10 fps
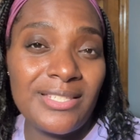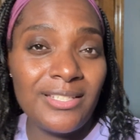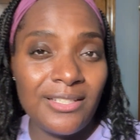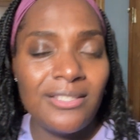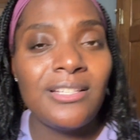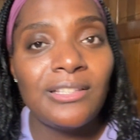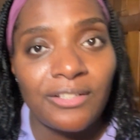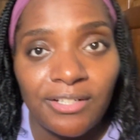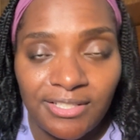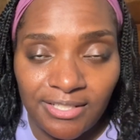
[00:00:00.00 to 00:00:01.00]
good to
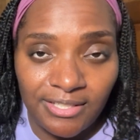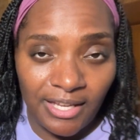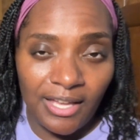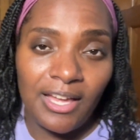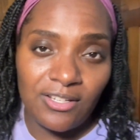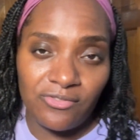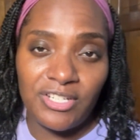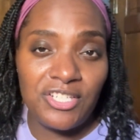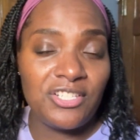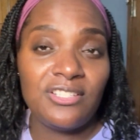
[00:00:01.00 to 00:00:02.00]
learn to take
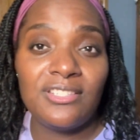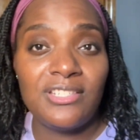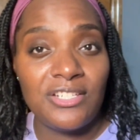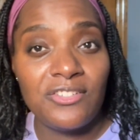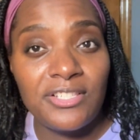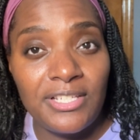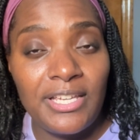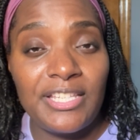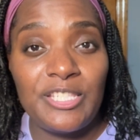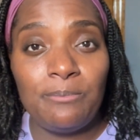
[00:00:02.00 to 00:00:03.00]
hydration
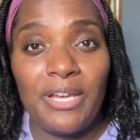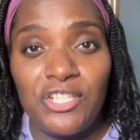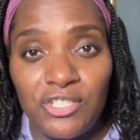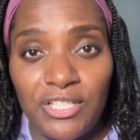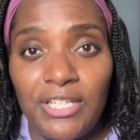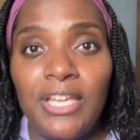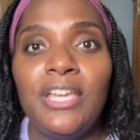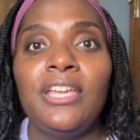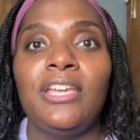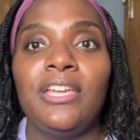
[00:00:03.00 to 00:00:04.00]
seriously, especially
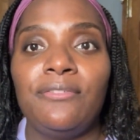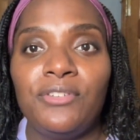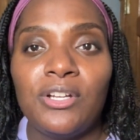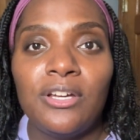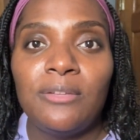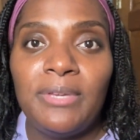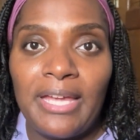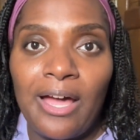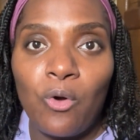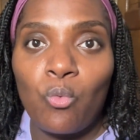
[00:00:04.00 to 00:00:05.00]
if you're going to be
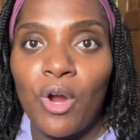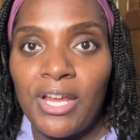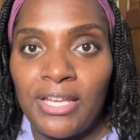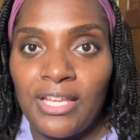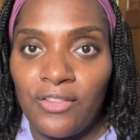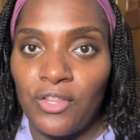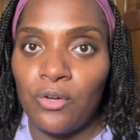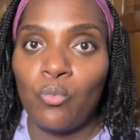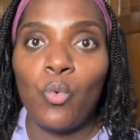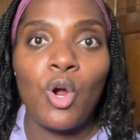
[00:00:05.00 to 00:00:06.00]
out working in
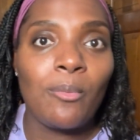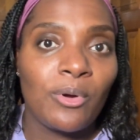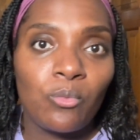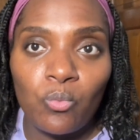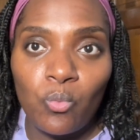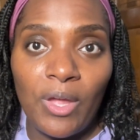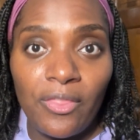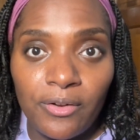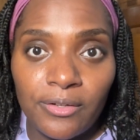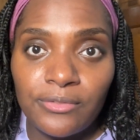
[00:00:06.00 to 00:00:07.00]
the warmer
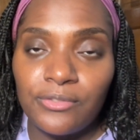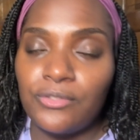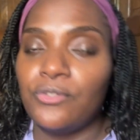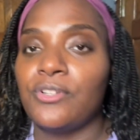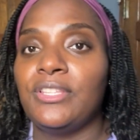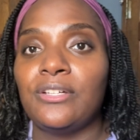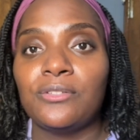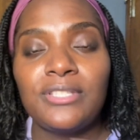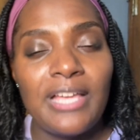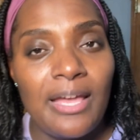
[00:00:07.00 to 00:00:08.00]
weather during
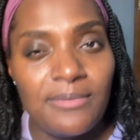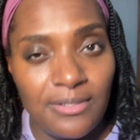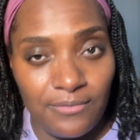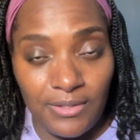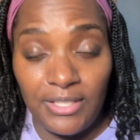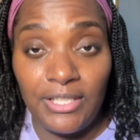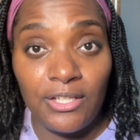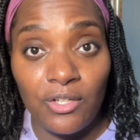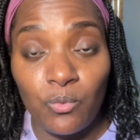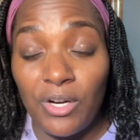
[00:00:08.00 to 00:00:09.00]
those times of the
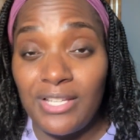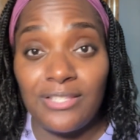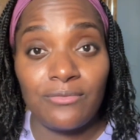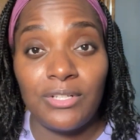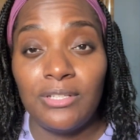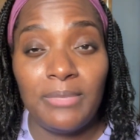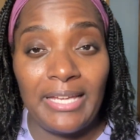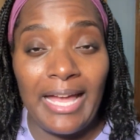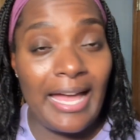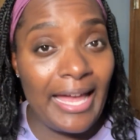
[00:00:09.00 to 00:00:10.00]
year where it's going to be
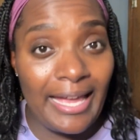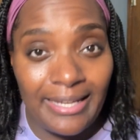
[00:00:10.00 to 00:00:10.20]
hot